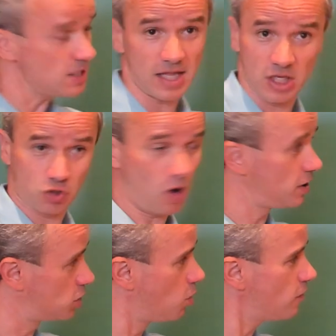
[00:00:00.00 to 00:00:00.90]
that this rocket
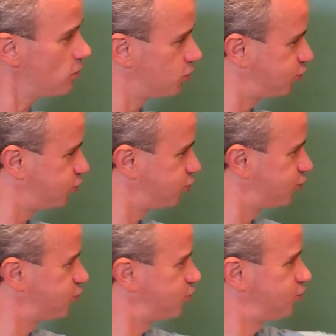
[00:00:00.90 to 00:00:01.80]
is moving,
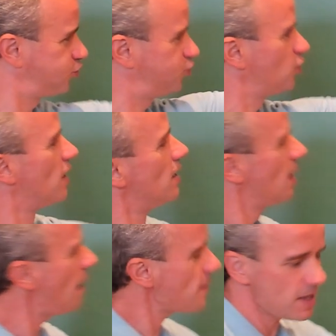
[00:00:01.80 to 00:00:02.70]

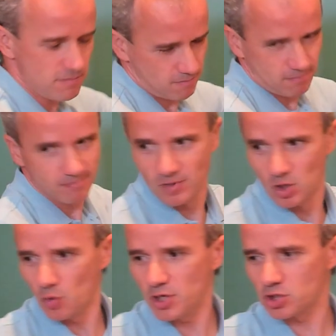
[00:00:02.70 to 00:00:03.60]
and then
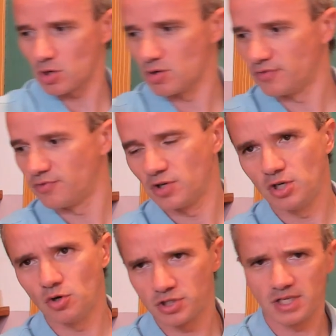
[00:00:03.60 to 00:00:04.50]
we solve
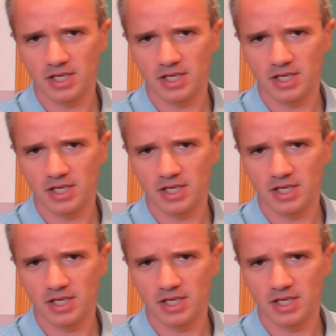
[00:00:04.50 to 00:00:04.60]
using